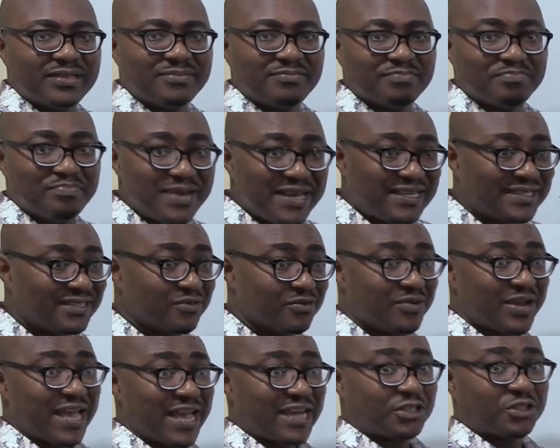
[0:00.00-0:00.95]
make the
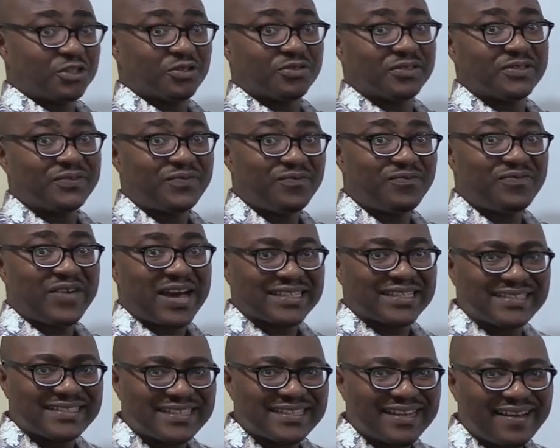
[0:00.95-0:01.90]
reactions
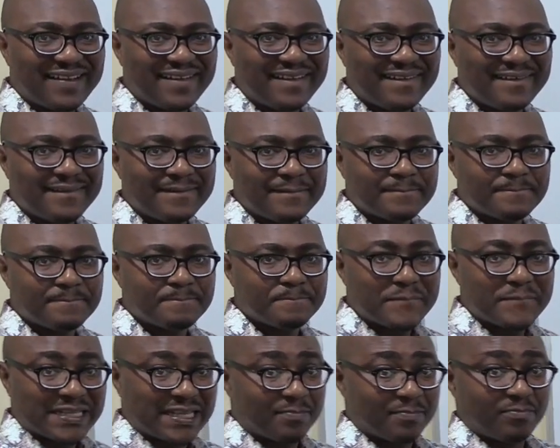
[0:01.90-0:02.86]
faster,
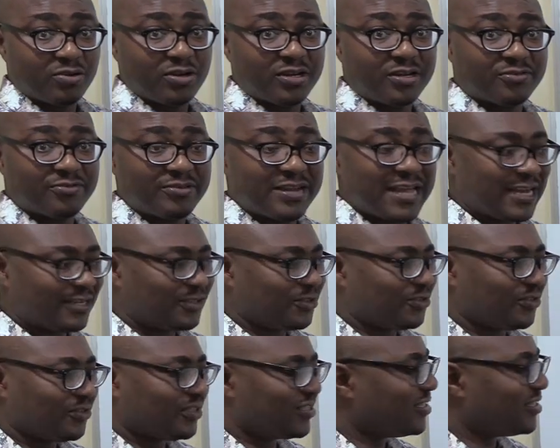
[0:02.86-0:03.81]
metabolic
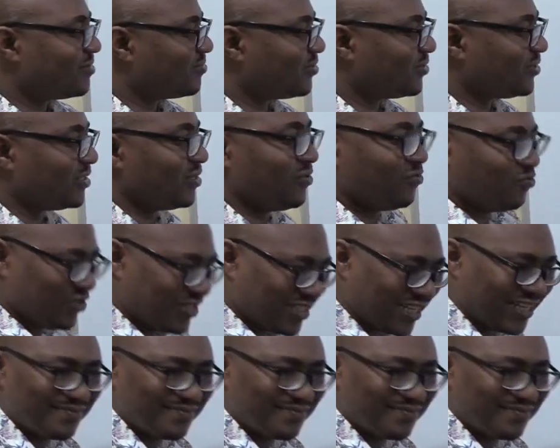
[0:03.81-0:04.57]
reactions in the body, which are